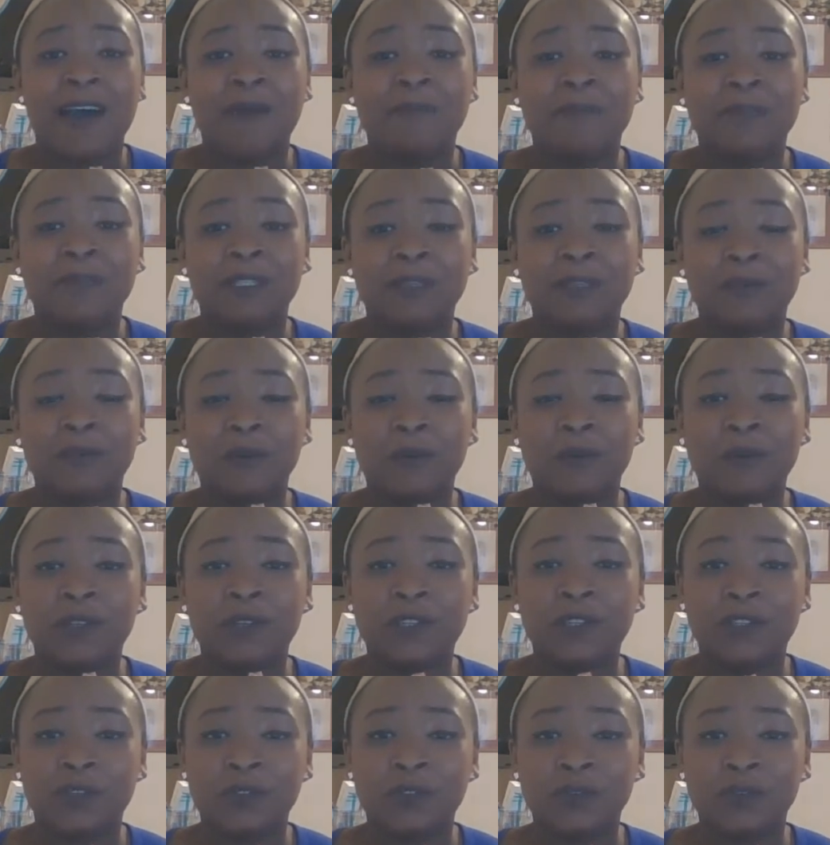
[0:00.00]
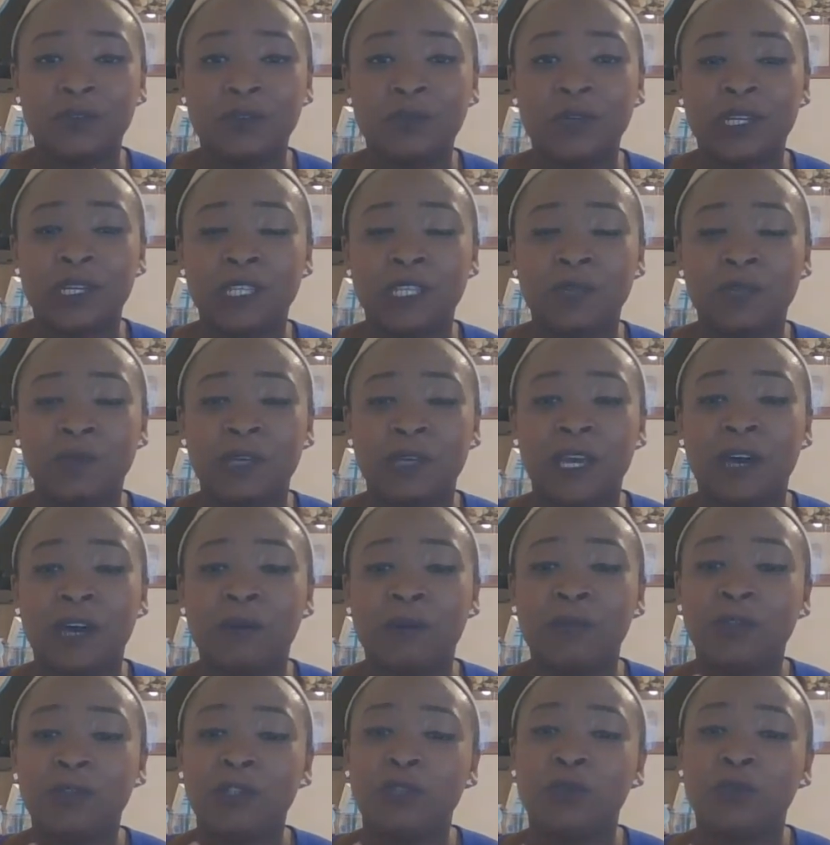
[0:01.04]
So what we do is we
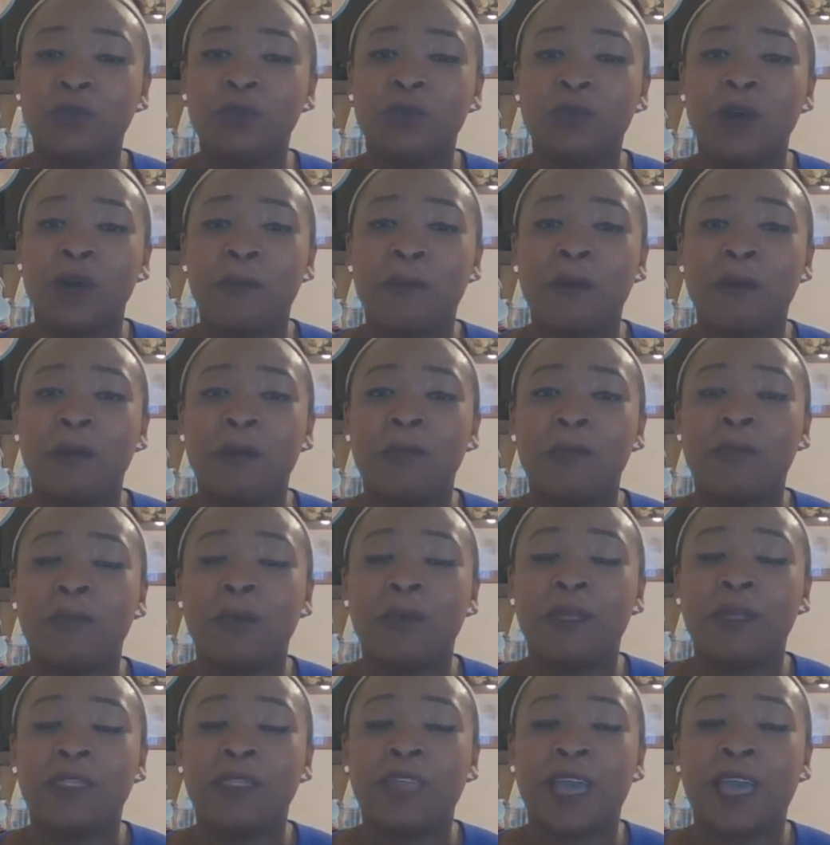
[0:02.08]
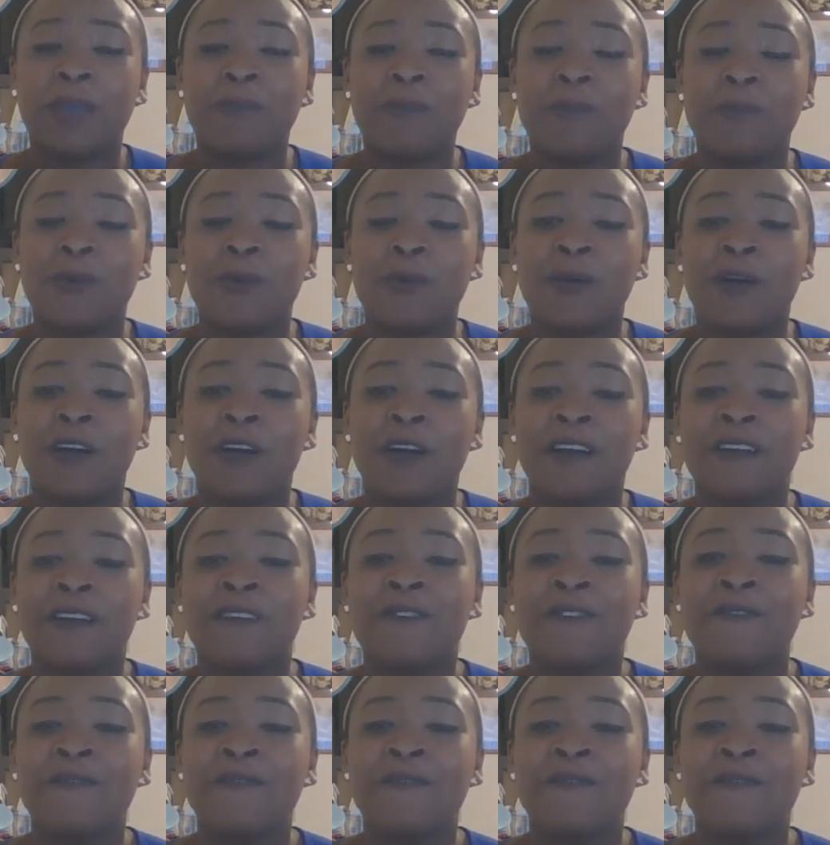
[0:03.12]
help to come up with a more